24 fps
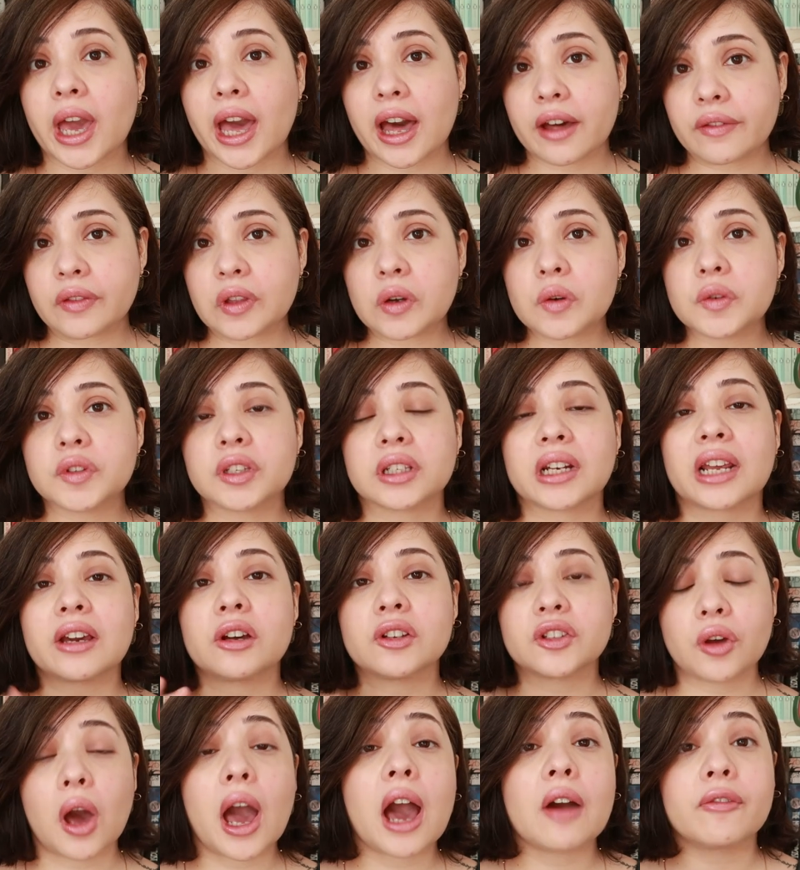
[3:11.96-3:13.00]
I have those and I
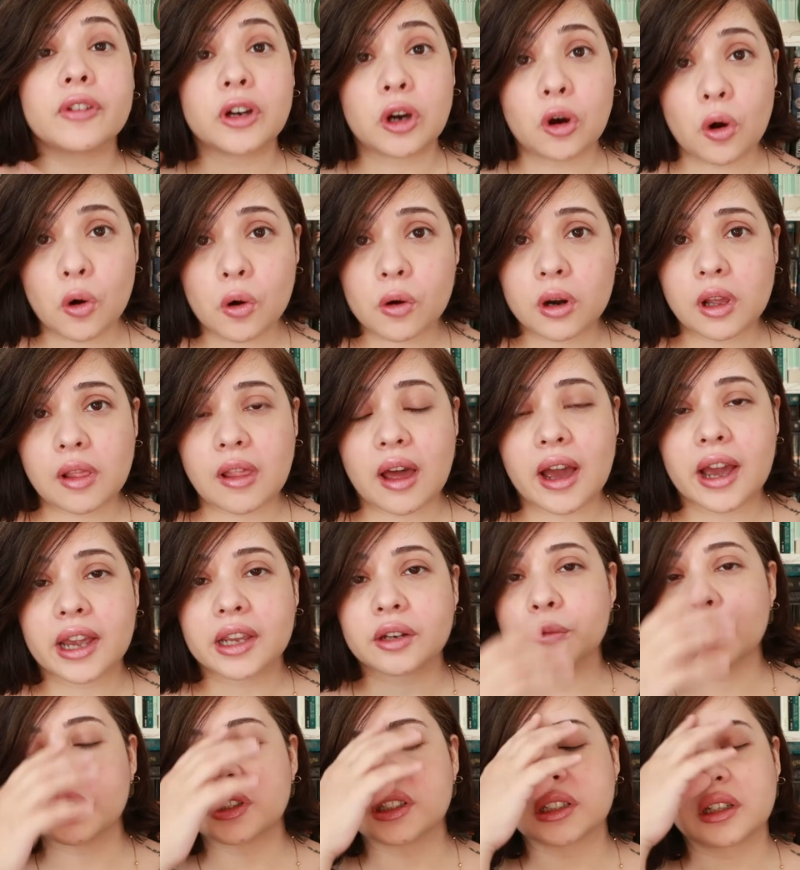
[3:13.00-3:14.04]
also have
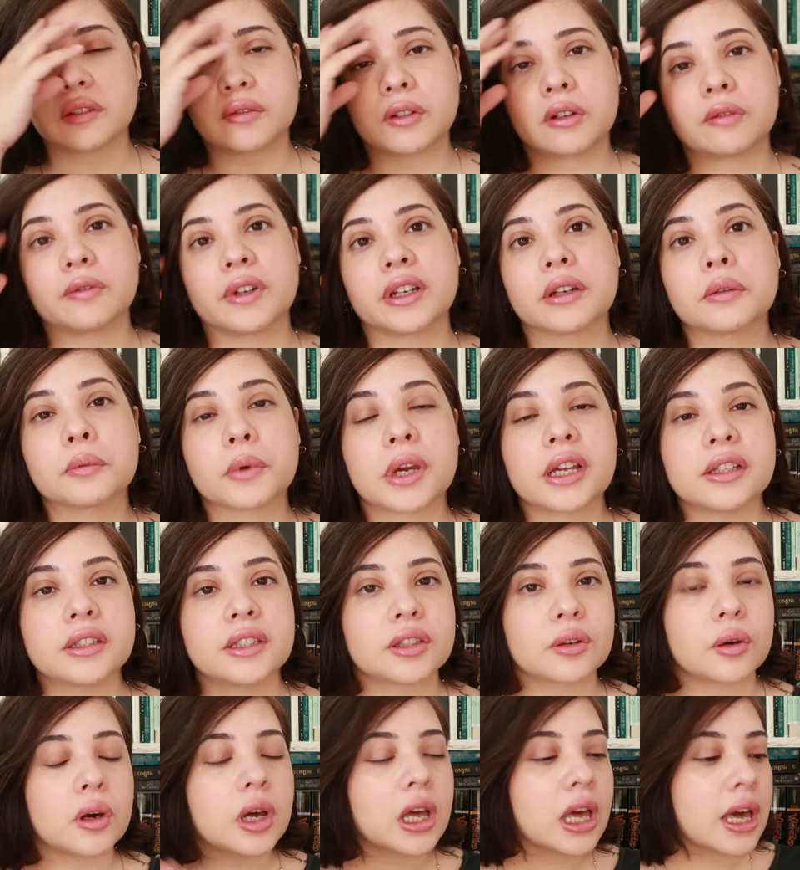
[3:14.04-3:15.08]
Coraline, which I've already read.
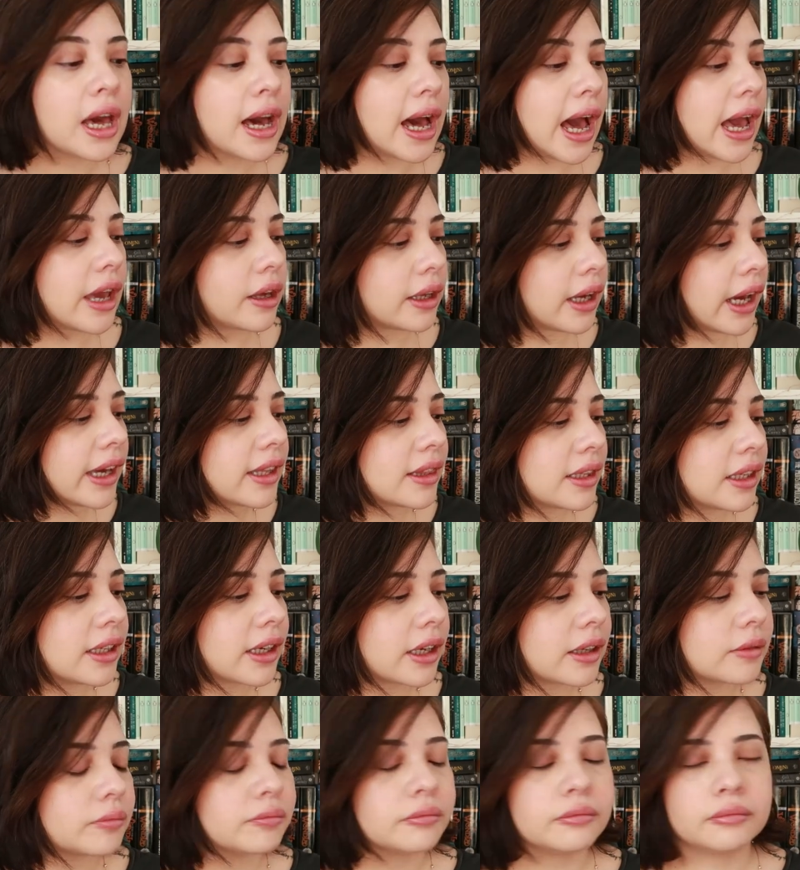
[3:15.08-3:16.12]
So I, I
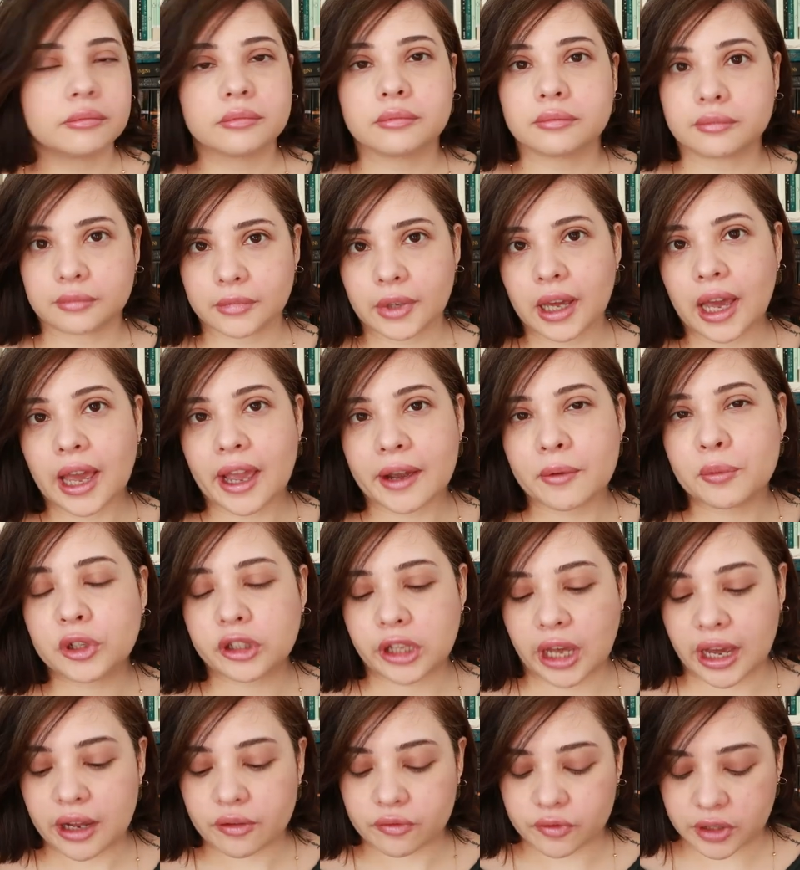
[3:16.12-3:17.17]
think I, I
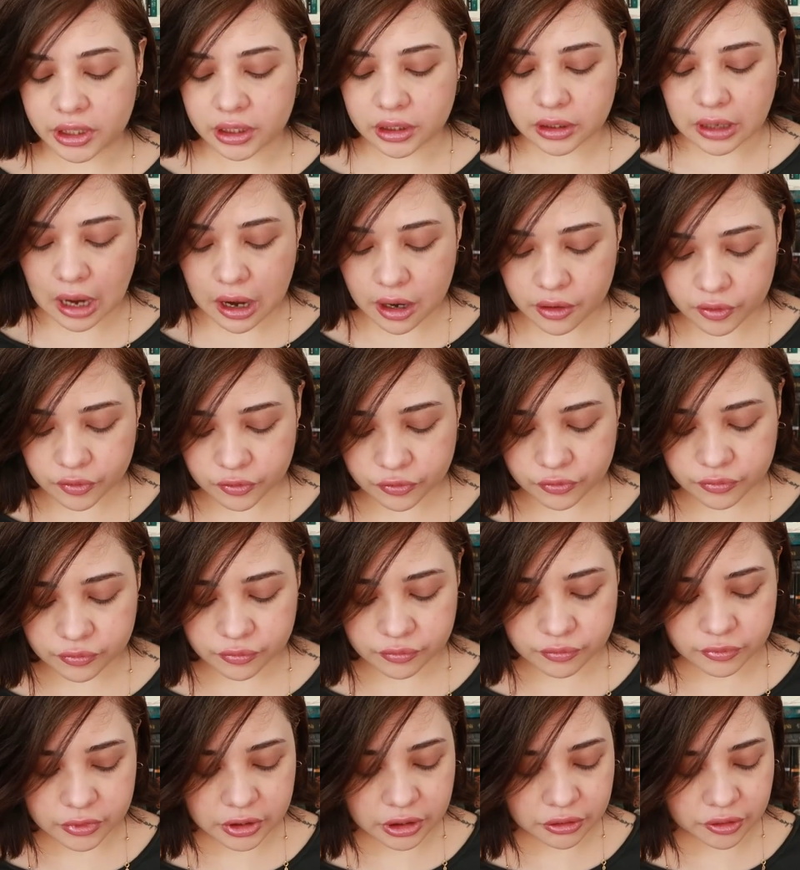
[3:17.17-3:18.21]
will have read a lot of
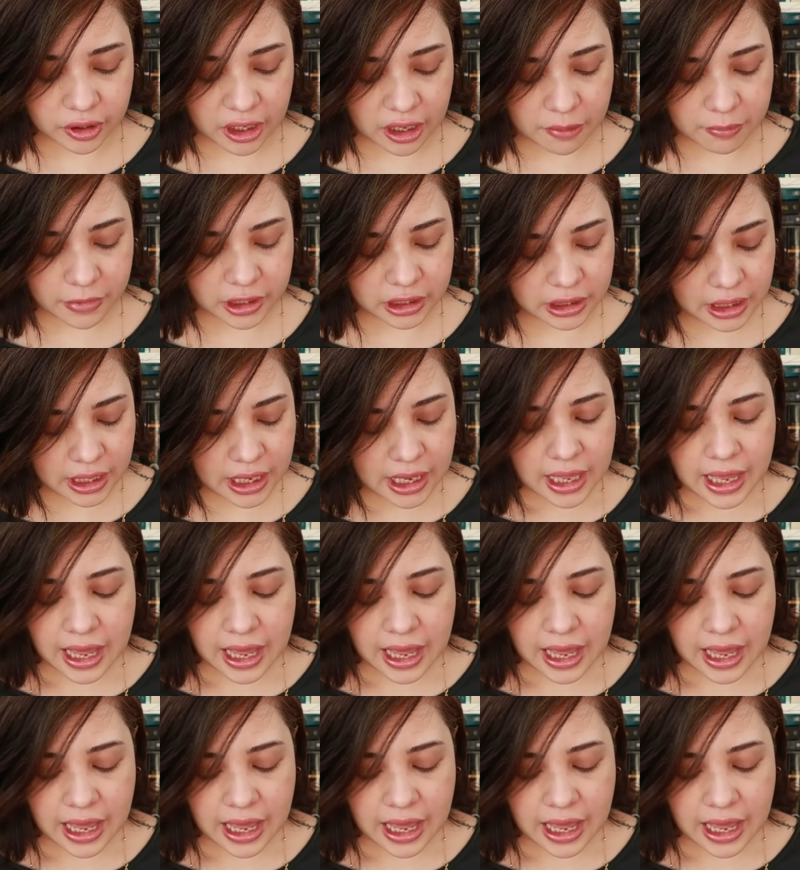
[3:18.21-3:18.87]
Neil Gaiman.